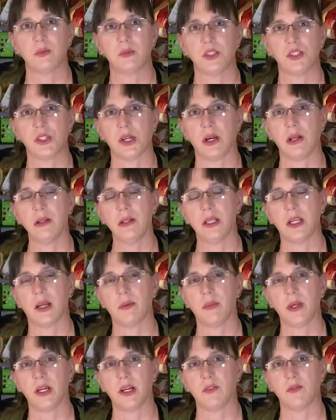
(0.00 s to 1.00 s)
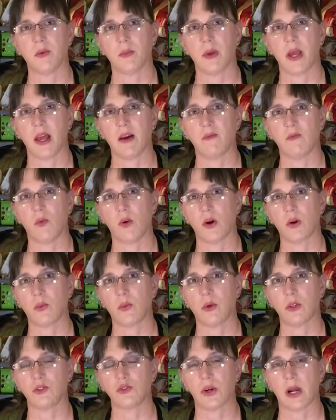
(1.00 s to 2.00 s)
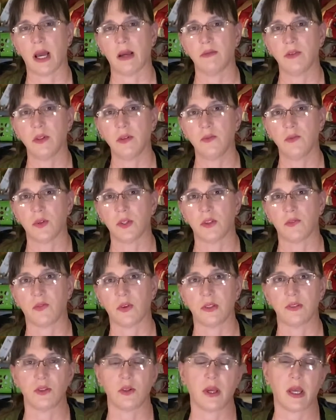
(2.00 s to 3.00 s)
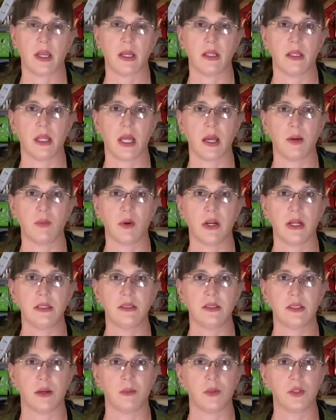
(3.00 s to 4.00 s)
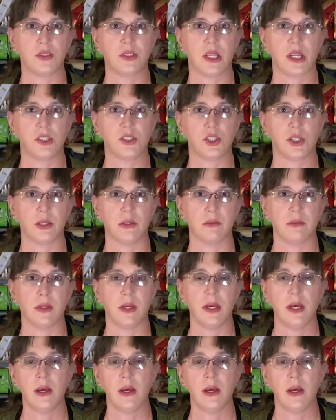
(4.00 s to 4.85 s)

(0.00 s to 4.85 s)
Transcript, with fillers: Michele and I'm here from Half Fork World Travel for the Fresno County Library summer session.